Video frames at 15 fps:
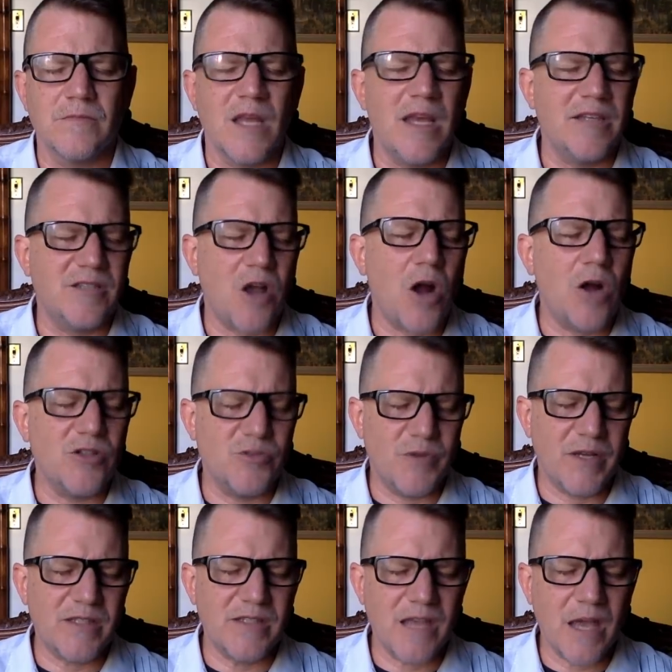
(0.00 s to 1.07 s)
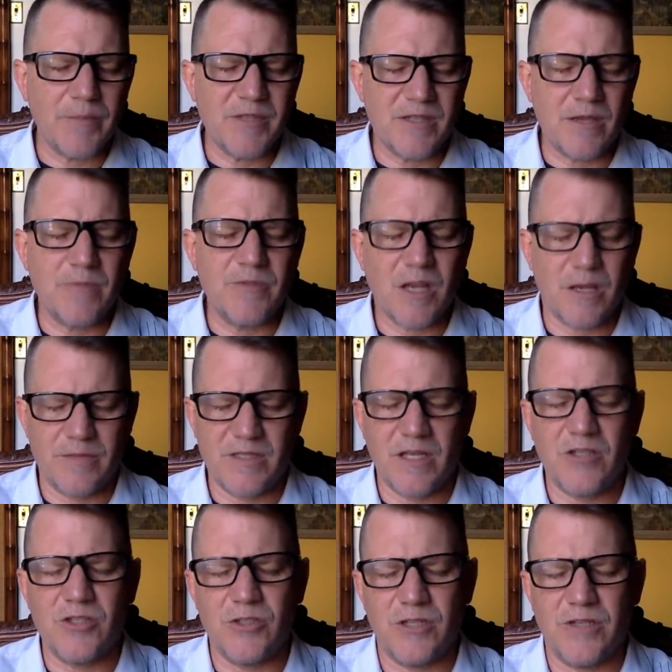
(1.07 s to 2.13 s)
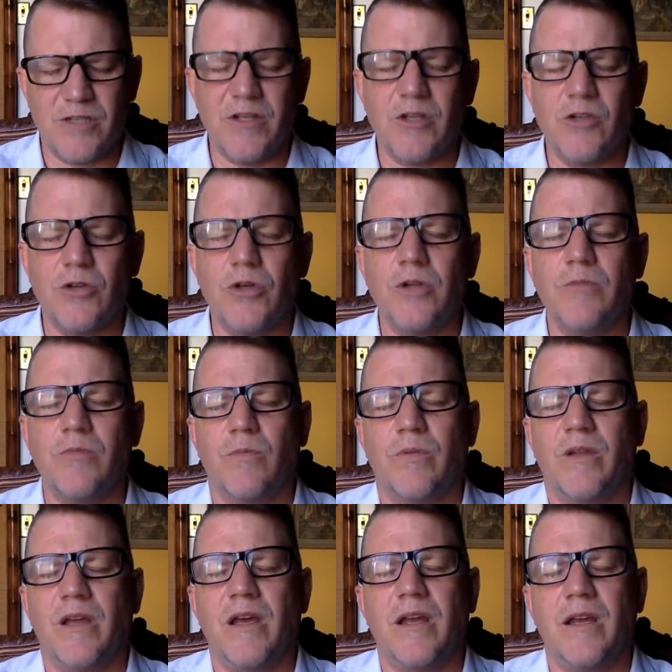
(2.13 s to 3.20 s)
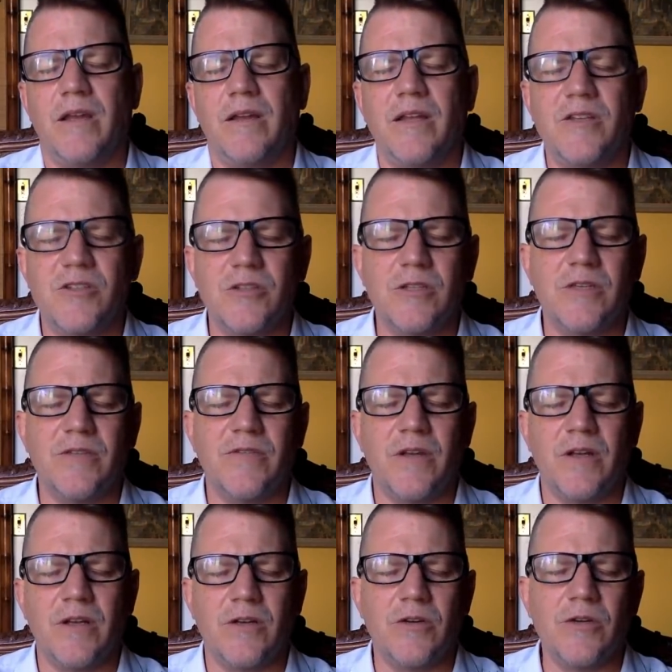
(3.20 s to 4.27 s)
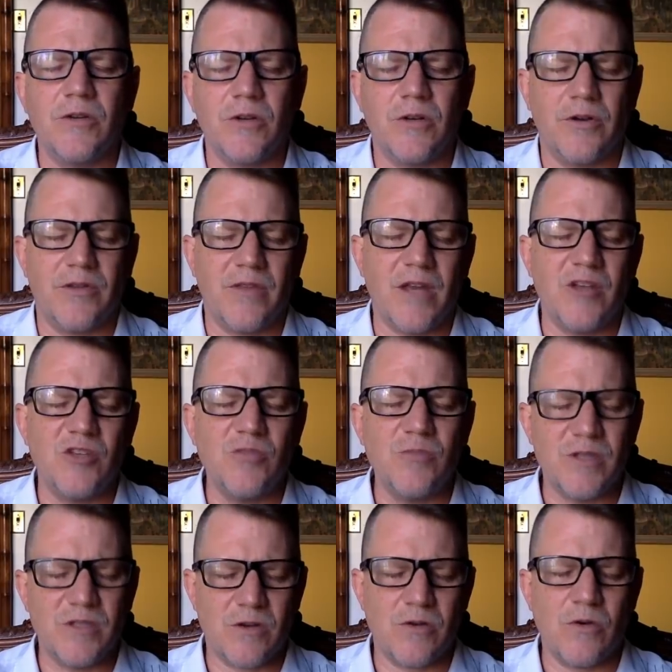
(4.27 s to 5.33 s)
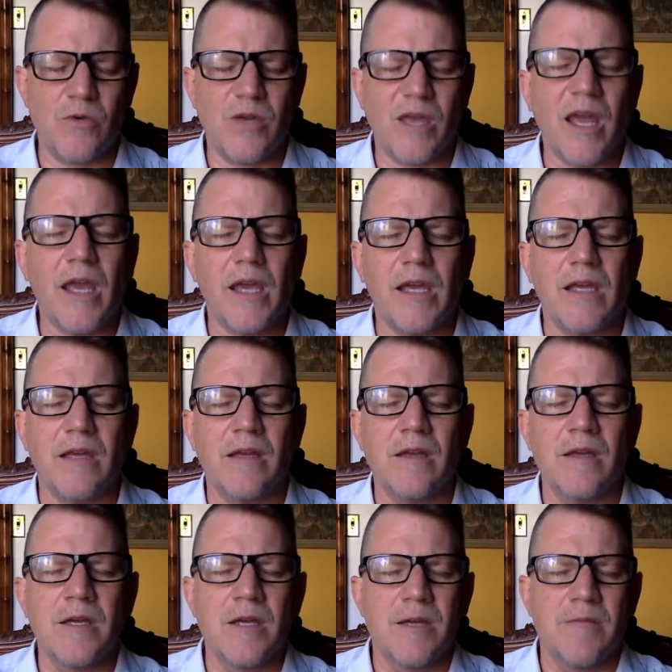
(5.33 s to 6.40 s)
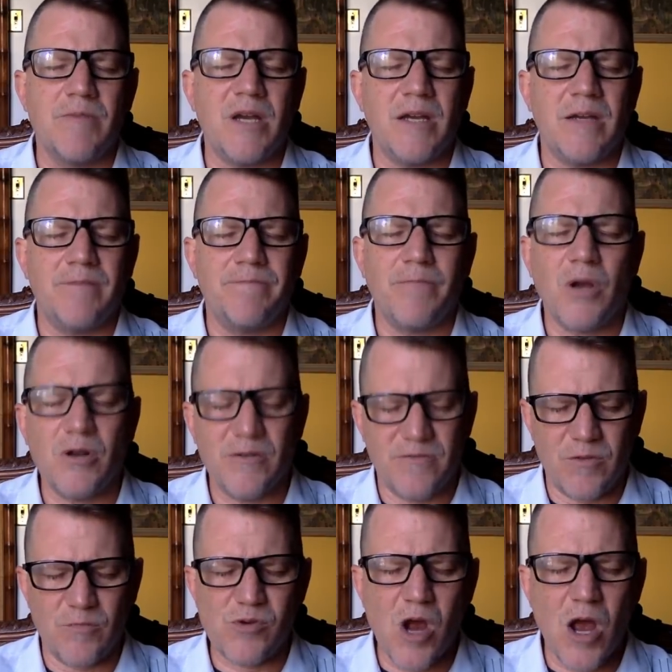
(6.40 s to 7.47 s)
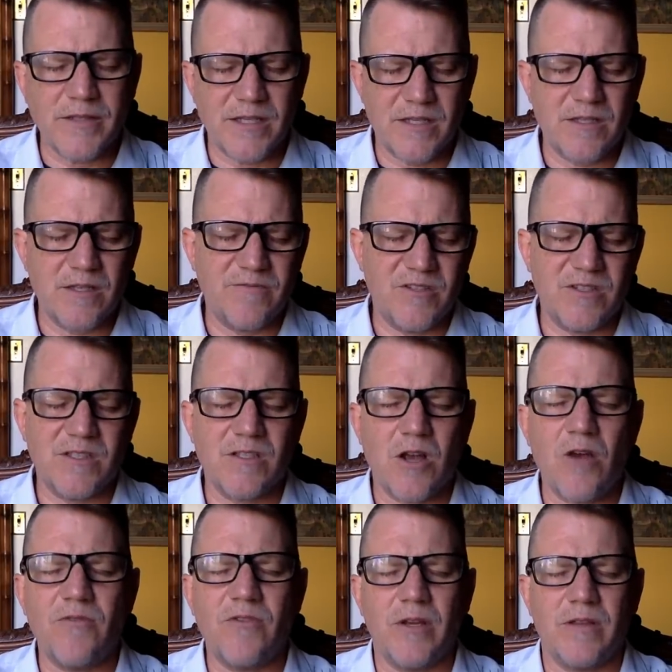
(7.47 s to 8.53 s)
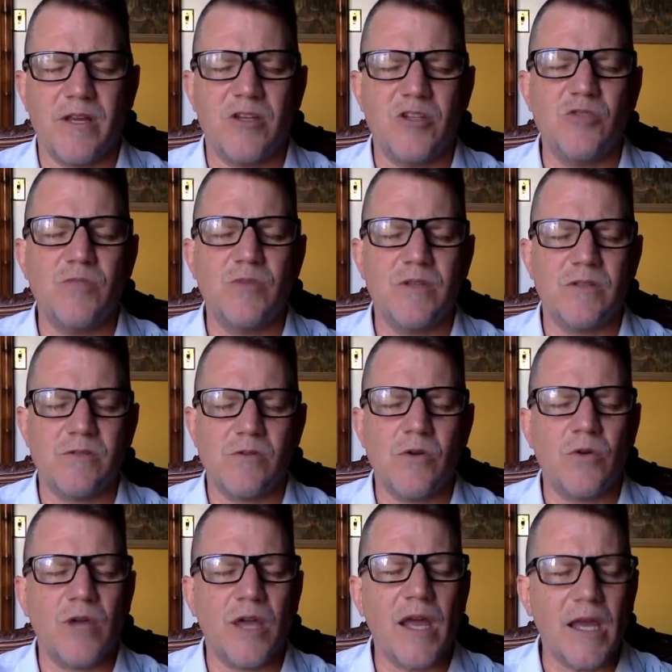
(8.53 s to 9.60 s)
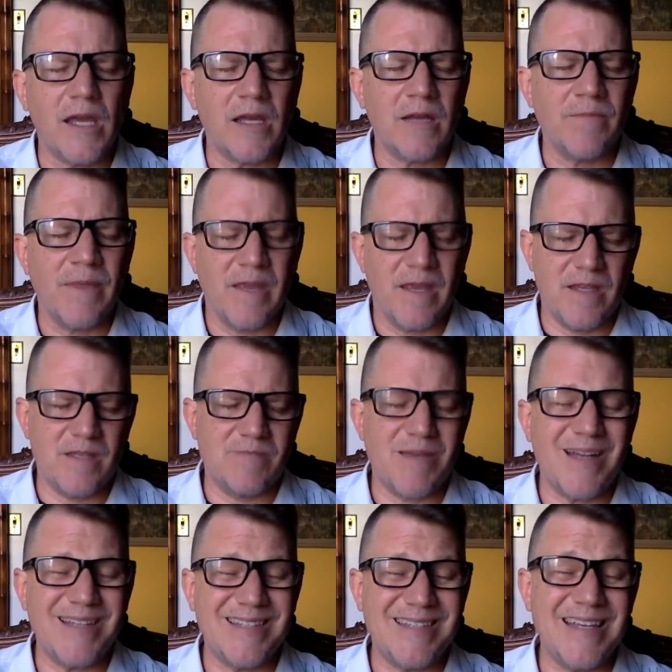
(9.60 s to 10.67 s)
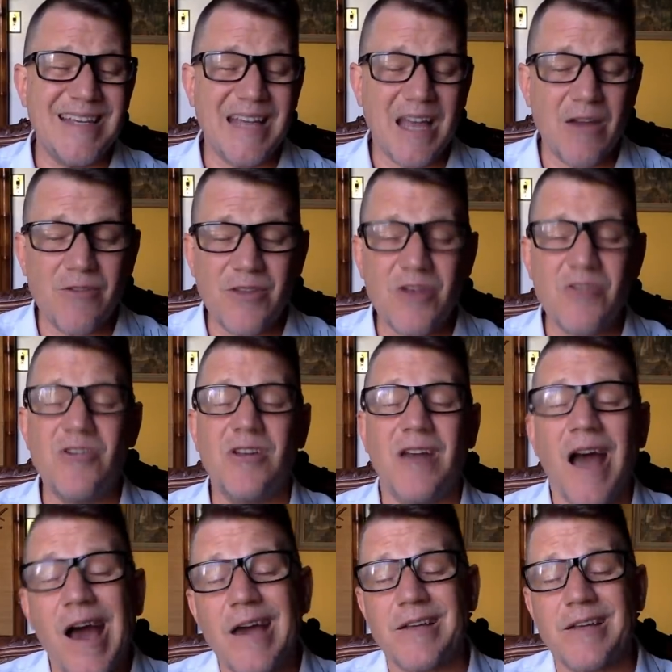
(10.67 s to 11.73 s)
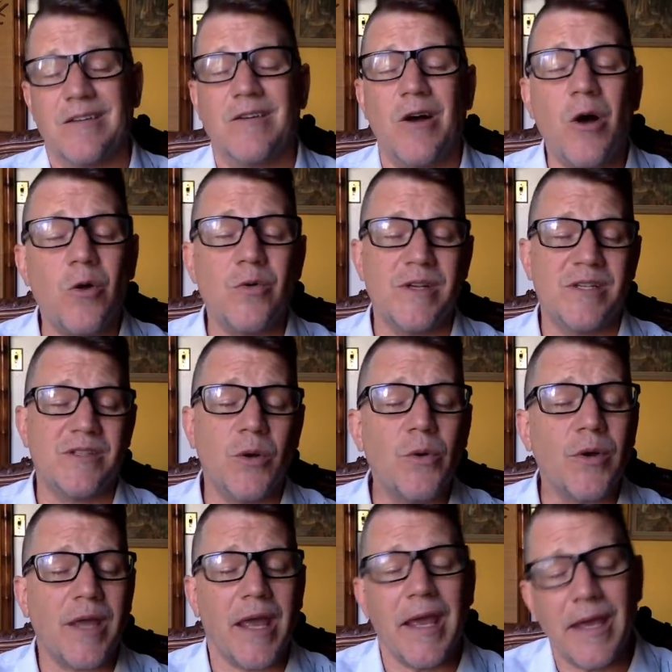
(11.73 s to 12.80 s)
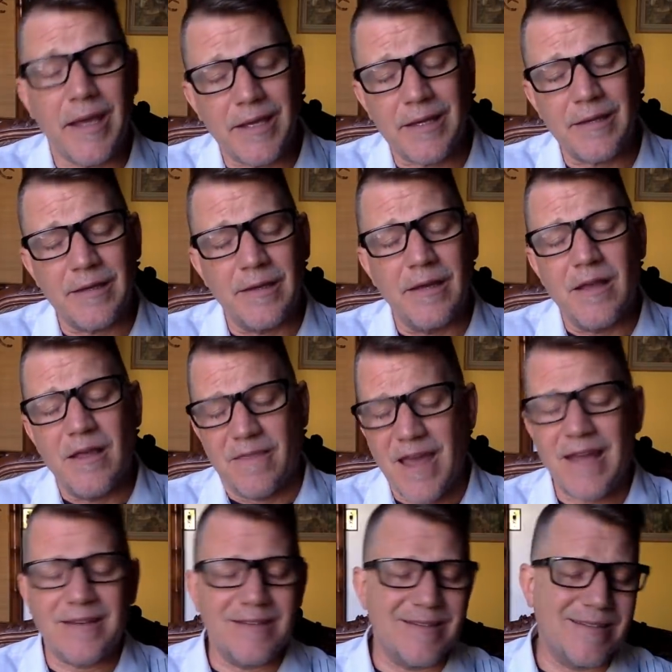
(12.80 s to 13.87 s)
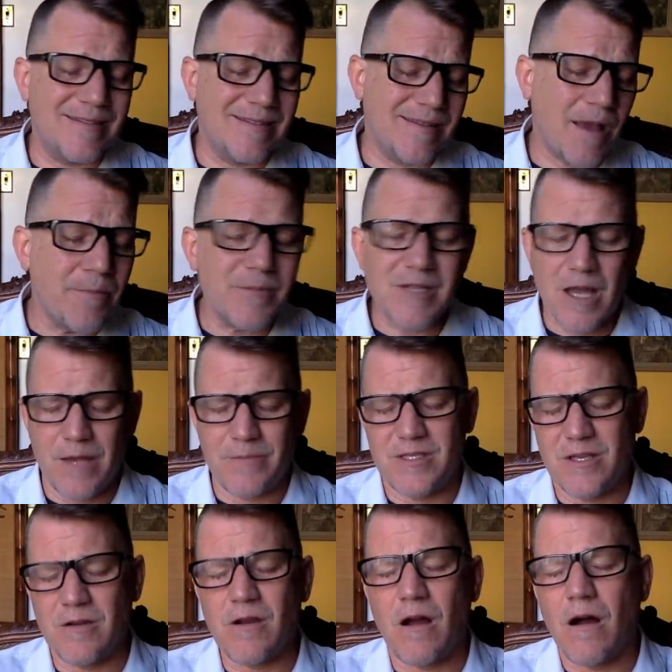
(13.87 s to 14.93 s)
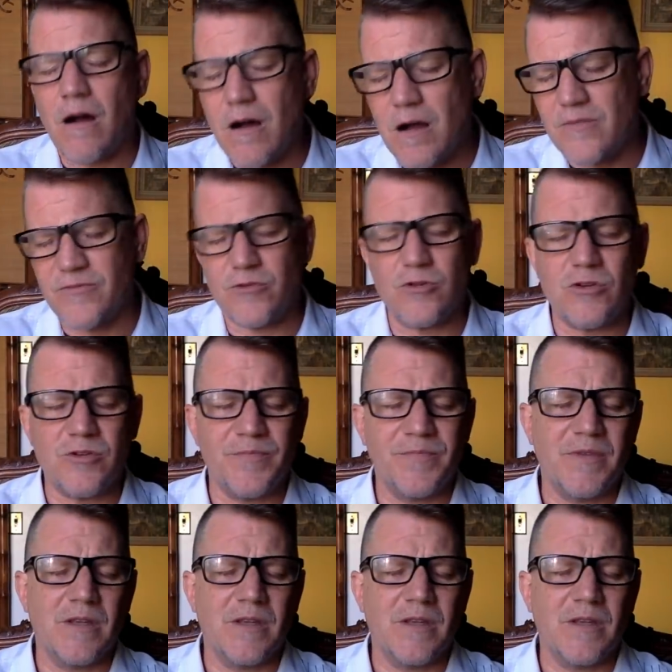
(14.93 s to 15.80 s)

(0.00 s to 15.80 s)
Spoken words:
It's hard to accept sometimes that you live in a good planet, that you live on a good earth, that humans are okay. But part of the process of discovering that humans are okay is by seeing how they're not always okay. That sometimes they're awful.